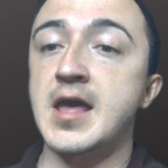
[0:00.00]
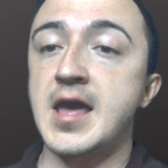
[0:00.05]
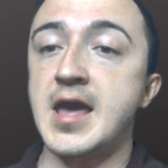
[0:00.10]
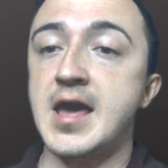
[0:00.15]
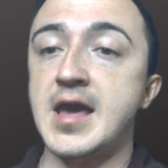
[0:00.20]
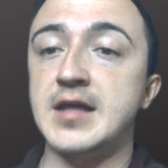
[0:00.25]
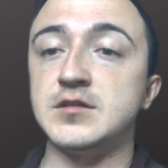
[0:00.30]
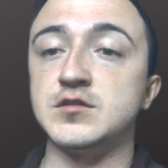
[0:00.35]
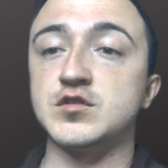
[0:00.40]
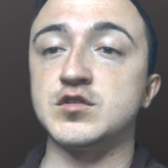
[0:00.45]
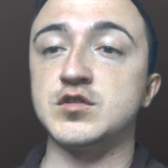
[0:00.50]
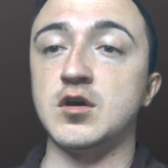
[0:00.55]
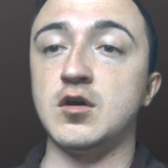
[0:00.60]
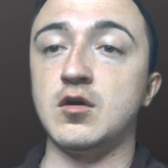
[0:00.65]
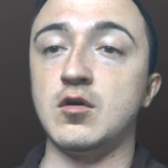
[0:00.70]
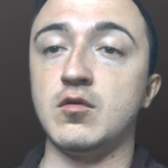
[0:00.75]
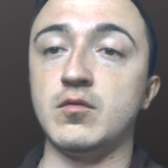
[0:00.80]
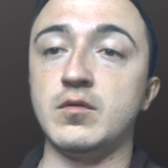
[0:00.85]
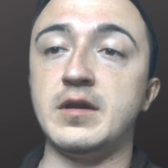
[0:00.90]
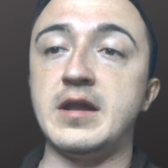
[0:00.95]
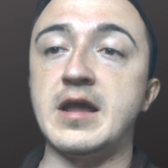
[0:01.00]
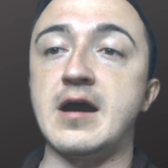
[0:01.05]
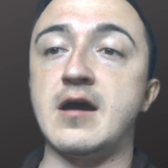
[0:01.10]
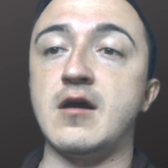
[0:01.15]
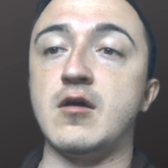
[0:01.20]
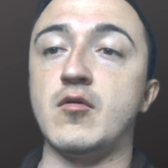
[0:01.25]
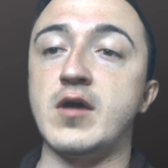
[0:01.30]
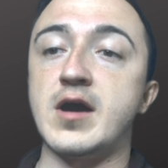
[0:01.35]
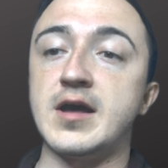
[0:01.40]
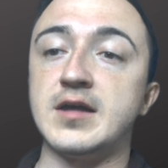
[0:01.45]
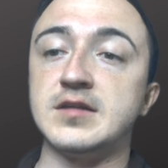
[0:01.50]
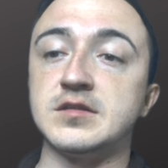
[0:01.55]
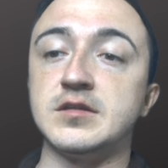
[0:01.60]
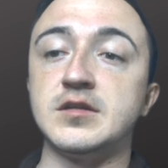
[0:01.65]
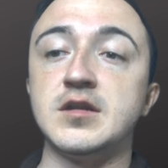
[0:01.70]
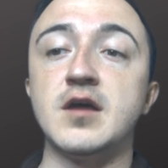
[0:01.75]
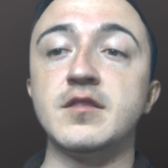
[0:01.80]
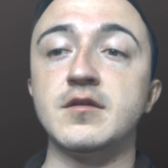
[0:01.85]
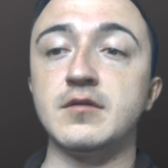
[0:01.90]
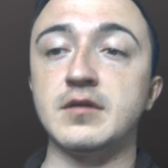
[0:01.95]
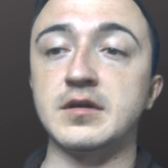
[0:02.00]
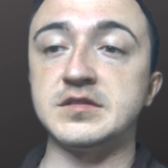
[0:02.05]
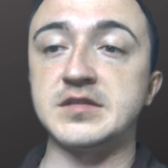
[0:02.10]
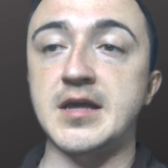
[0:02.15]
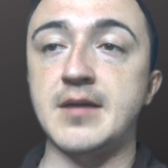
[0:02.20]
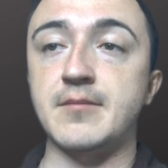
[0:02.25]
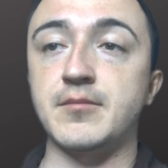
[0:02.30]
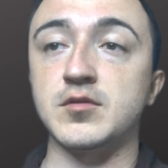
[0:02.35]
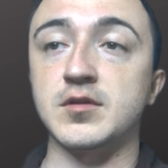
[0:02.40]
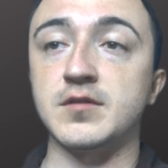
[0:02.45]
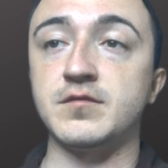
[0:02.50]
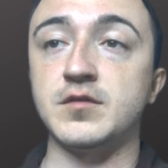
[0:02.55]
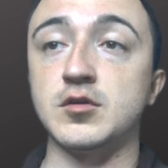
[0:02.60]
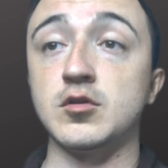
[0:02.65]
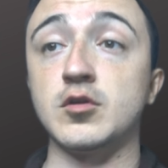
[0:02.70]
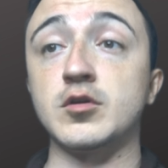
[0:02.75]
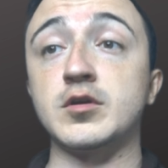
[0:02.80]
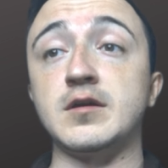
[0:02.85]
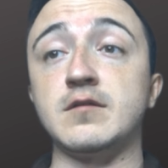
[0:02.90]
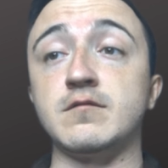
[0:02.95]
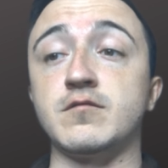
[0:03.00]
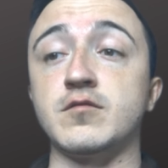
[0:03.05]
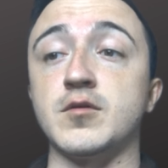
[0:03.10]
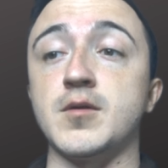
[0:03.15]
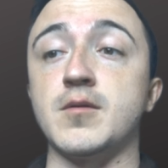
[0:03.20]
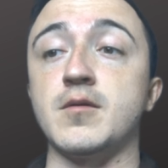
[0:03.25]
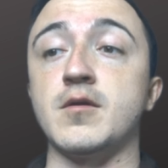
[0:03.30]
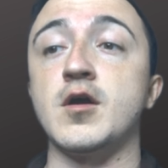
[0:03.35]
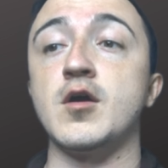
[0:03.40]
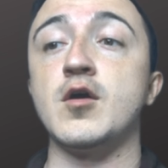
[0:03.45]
And so now as another example, if you're looking for